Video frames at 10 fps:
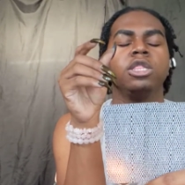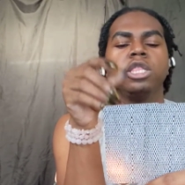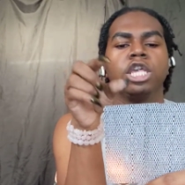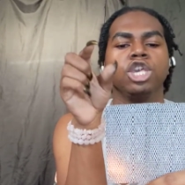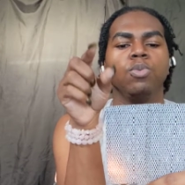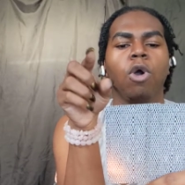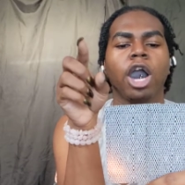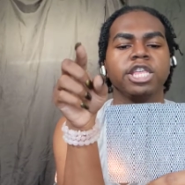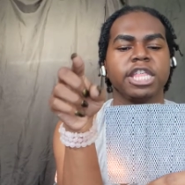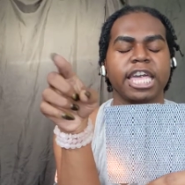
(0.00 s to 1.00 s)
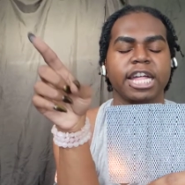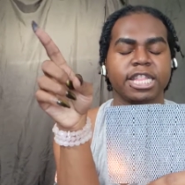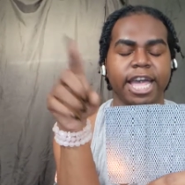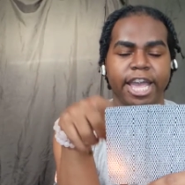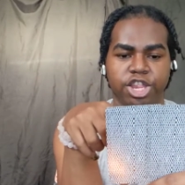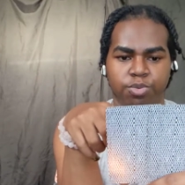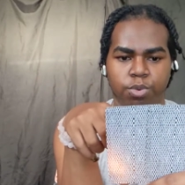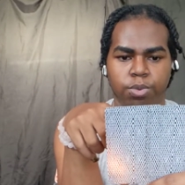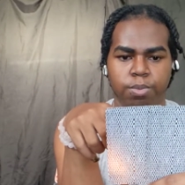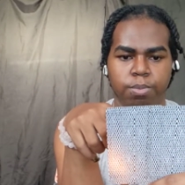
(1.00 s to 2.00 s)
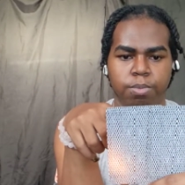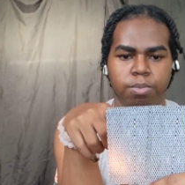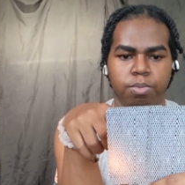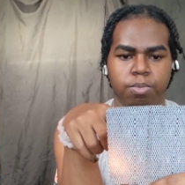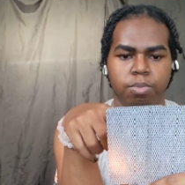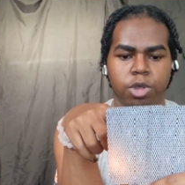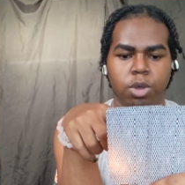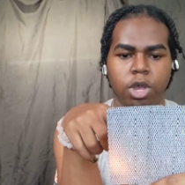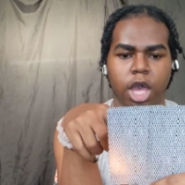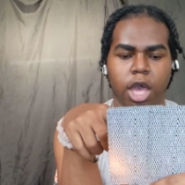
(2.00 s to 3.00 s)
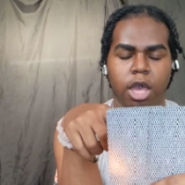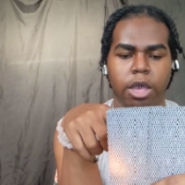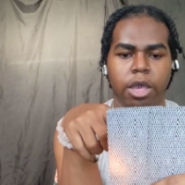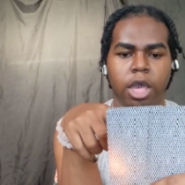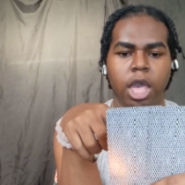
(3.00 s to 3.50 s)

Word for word: Then you walk into like a classroom, okay,